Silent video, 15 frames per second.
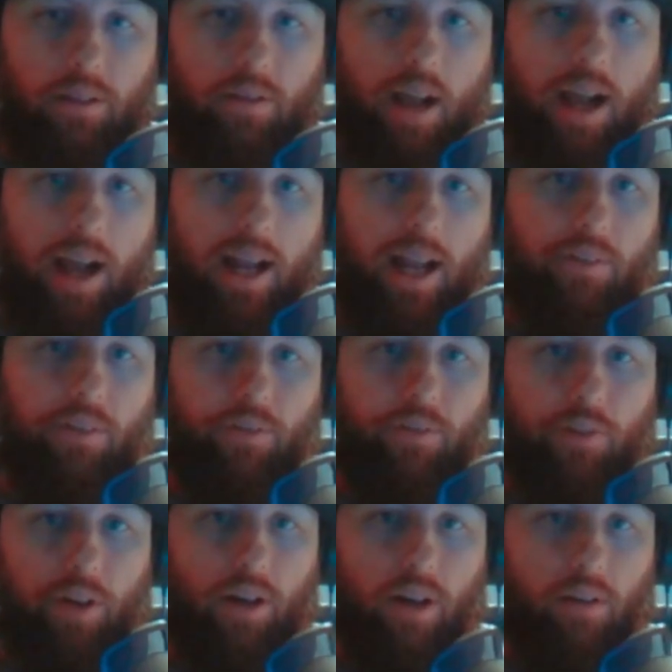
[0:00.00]
haven't
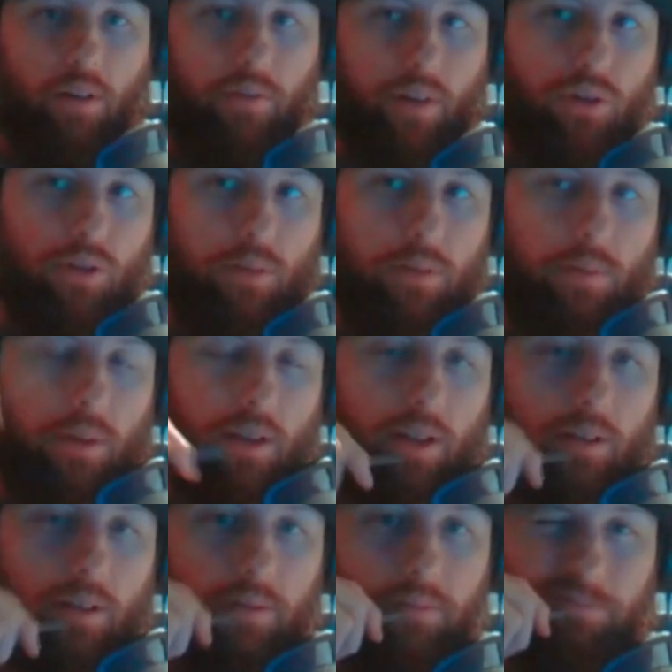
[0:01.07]
figured out Victory Bell
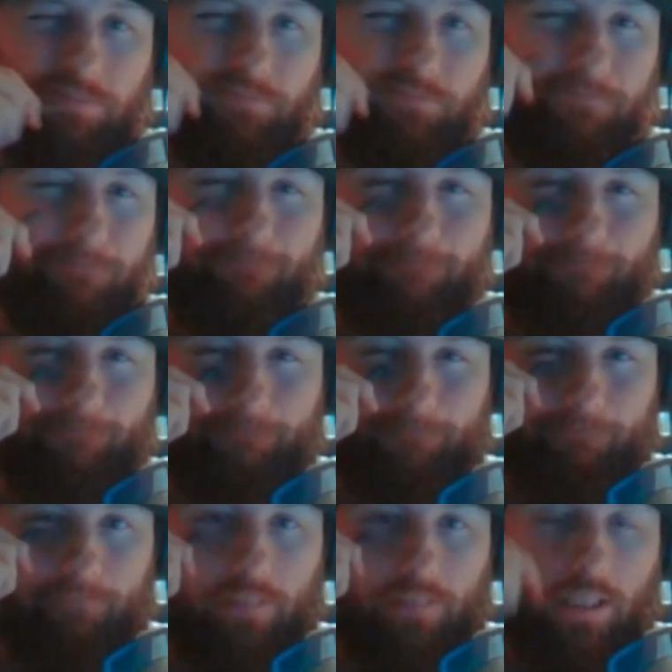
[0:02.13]
yet.
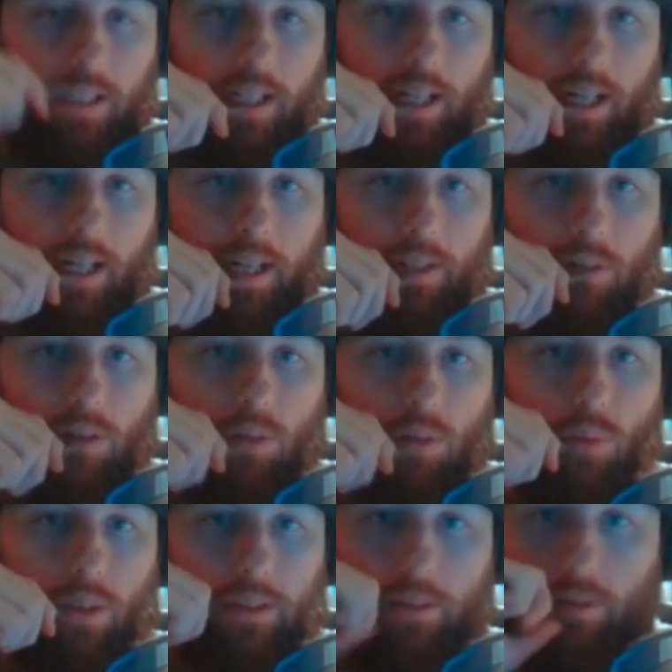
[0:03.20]
I don't know what...